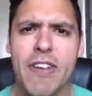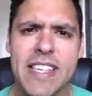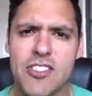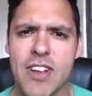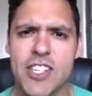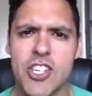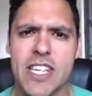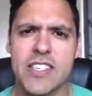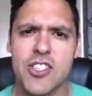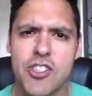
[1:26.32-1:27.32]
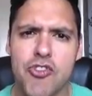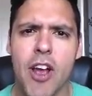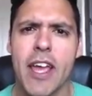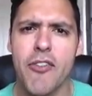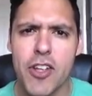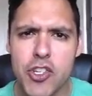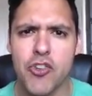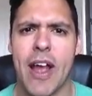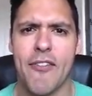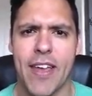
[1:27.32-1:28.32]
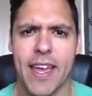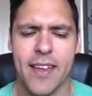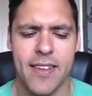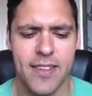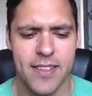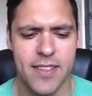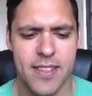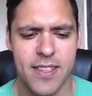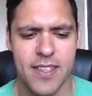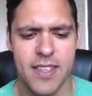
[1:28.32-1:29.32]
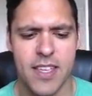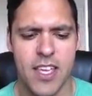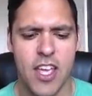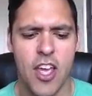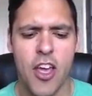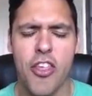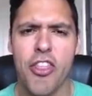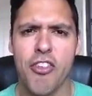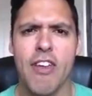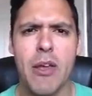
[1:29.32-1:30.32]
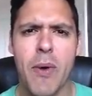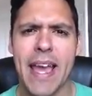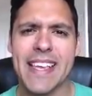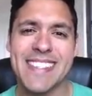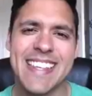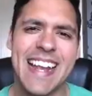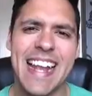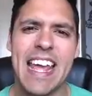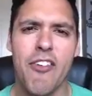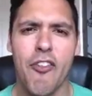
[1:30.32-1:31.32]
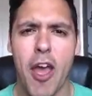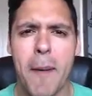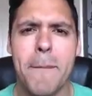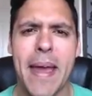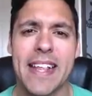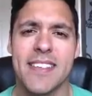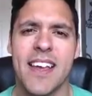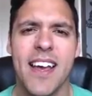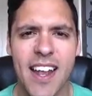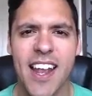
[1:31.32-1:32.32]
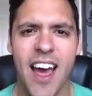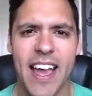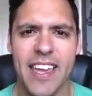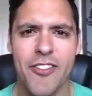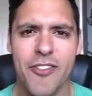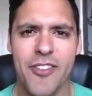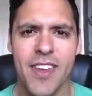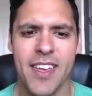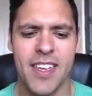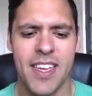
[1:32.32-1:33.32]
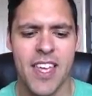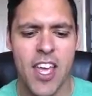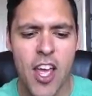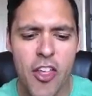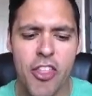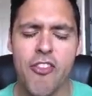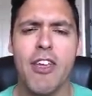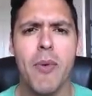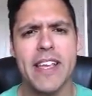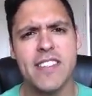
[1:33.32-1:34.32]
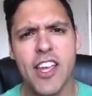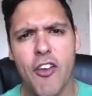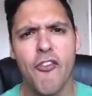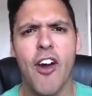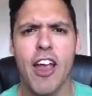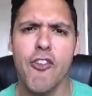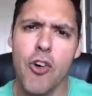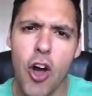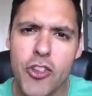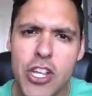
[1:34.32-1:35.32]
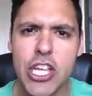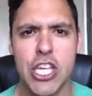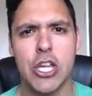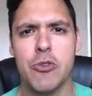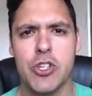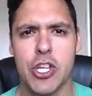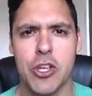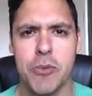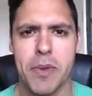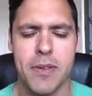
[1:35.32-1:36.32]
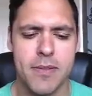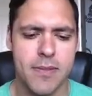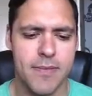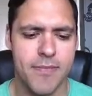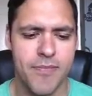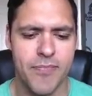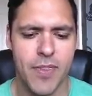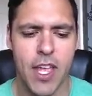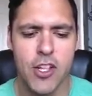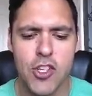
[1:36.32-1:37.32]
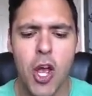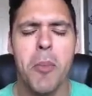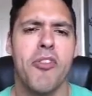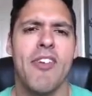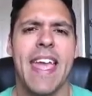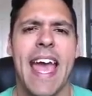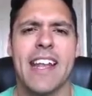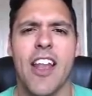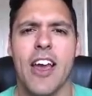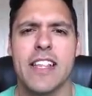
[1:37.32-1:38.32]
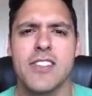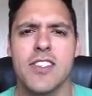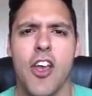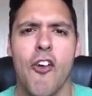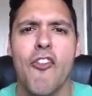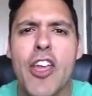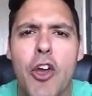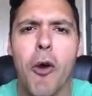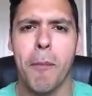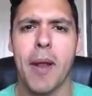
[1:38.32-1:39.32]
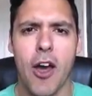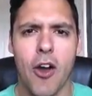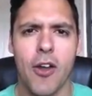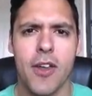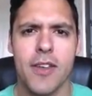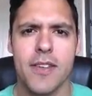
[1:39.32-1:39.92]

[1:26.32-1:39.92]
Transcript: strategies to drive traffic. 3 ways to live a better life. 3 ways to go viral on YouTube. Top 3 headlines for your blog.